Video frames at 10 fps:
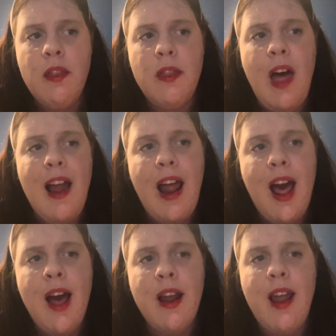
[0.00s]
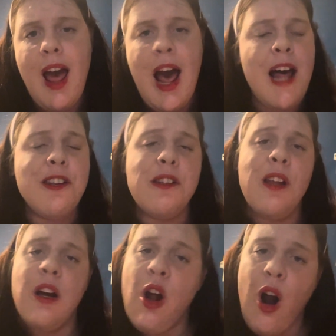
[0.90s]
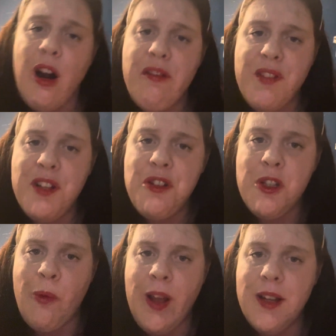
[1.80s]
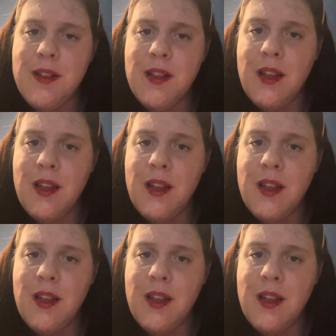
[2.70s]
that had AZNA carved into it,